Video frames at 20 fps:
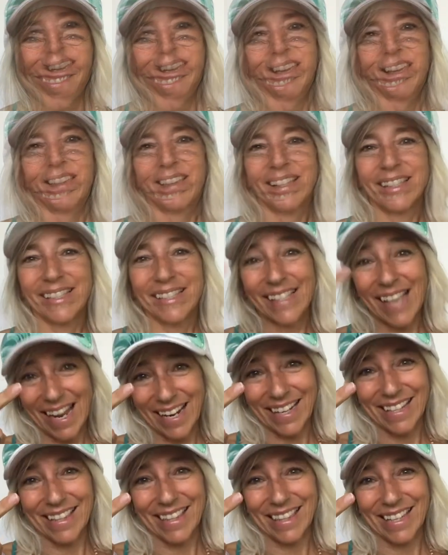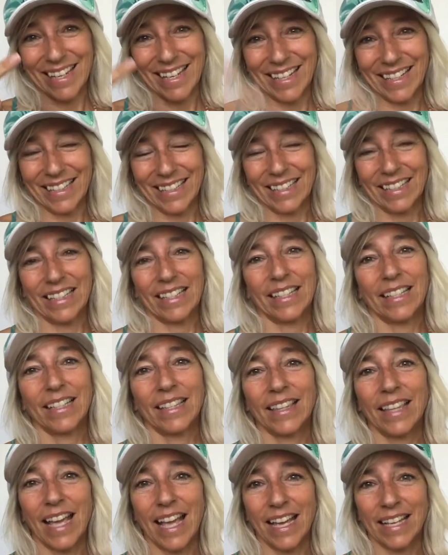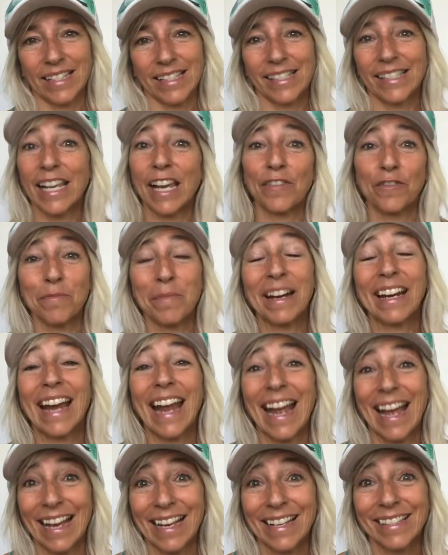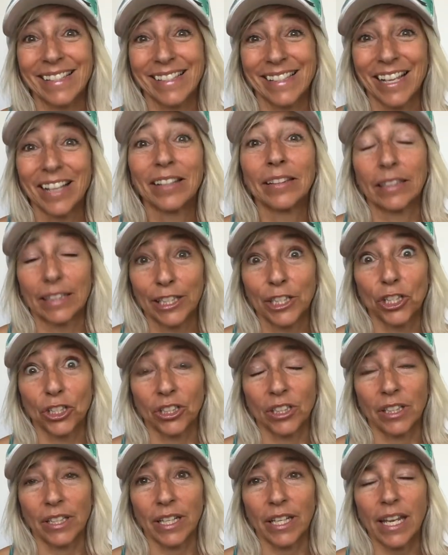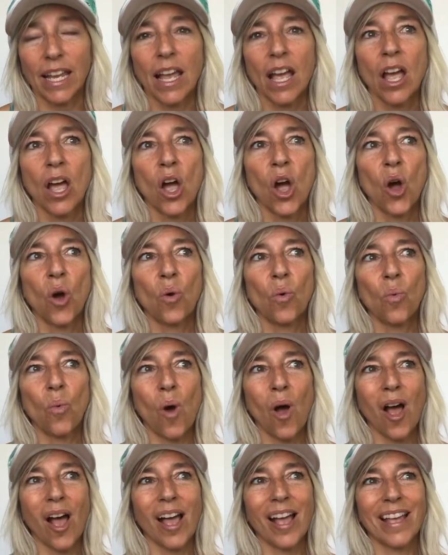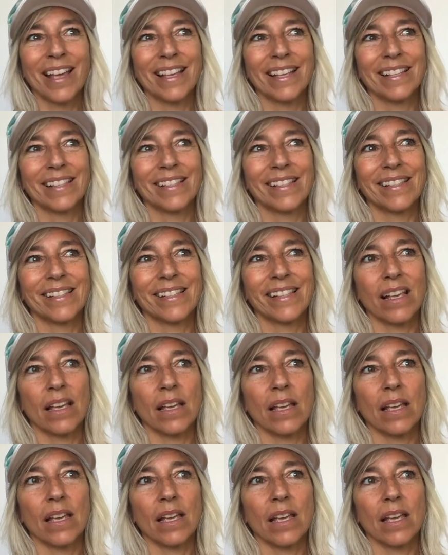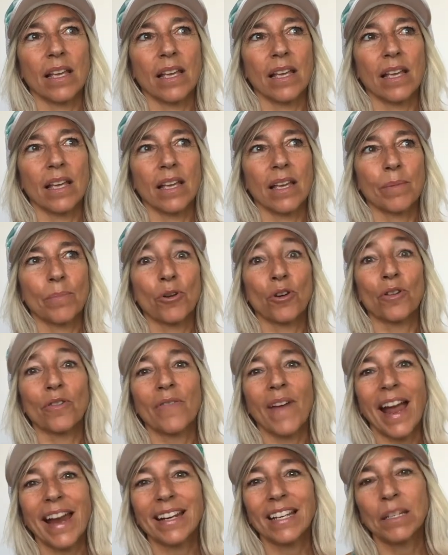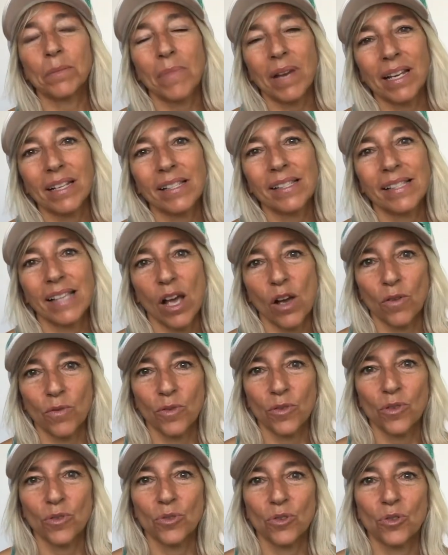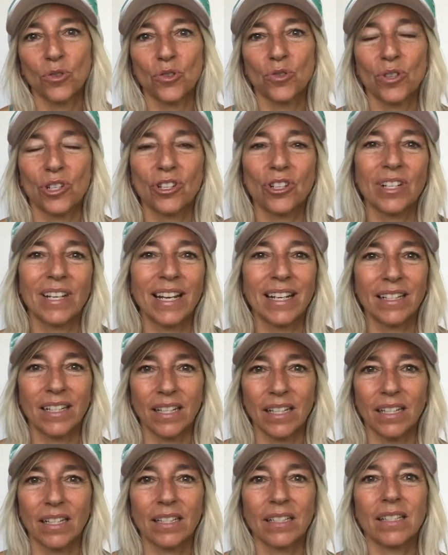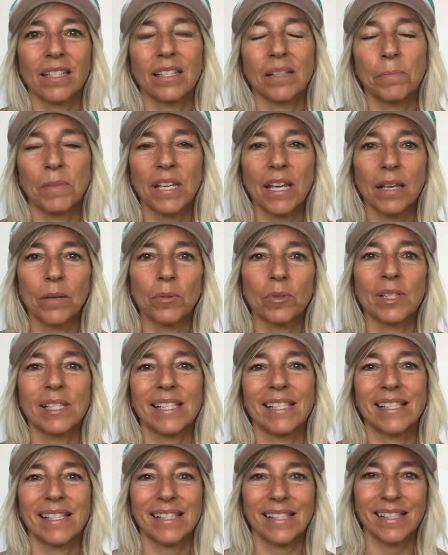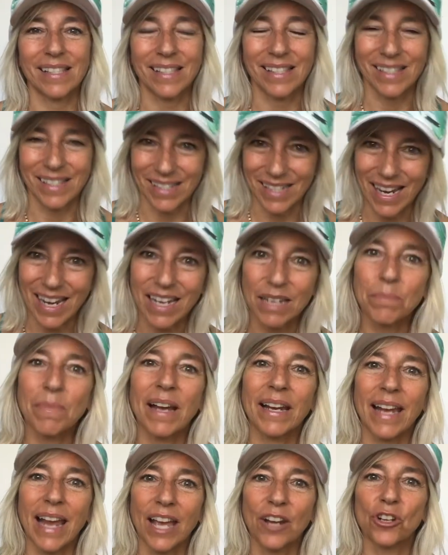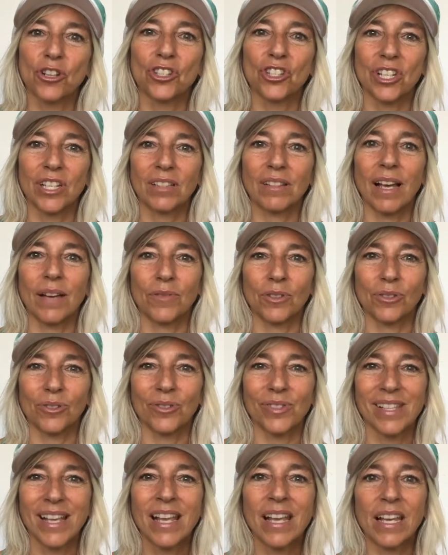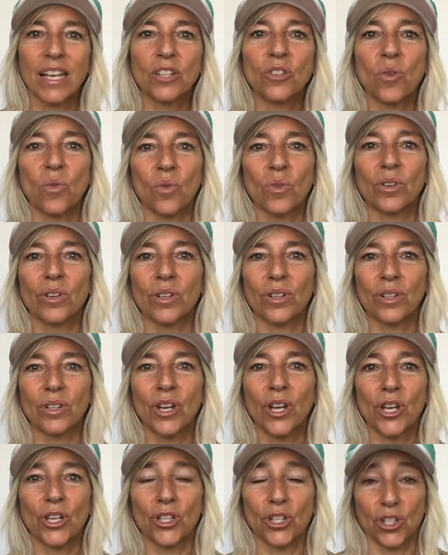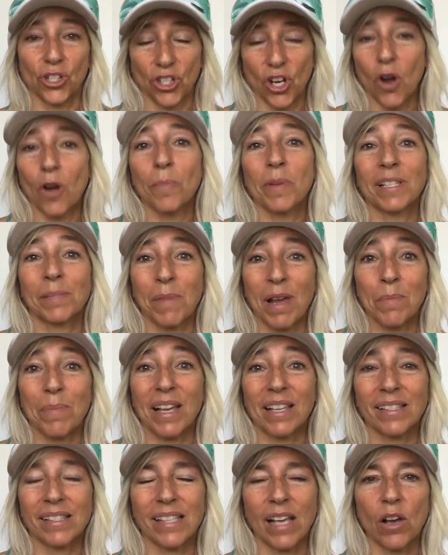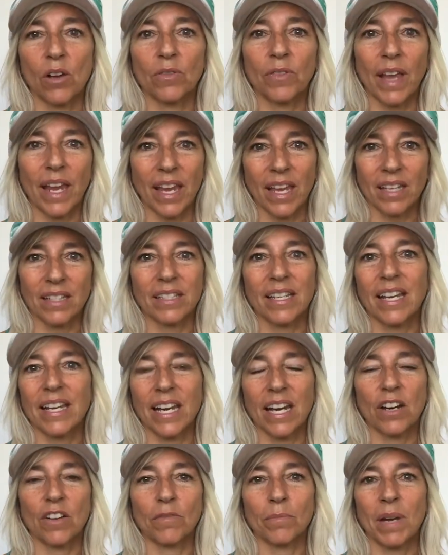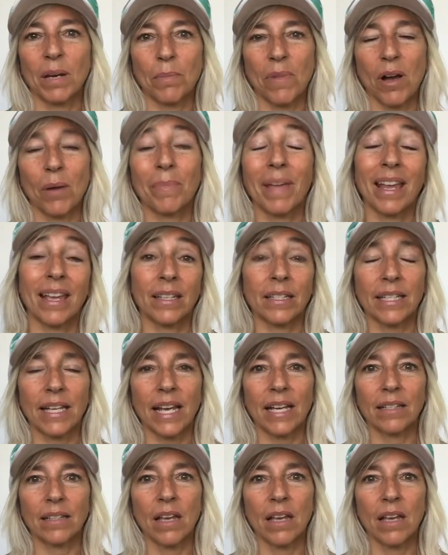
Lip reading: The second thing that saved my ass, literally, was providing myself with the nutrition I needed to be able to sustain my energy levels in order to show up as my best self and take care of my mom and dad.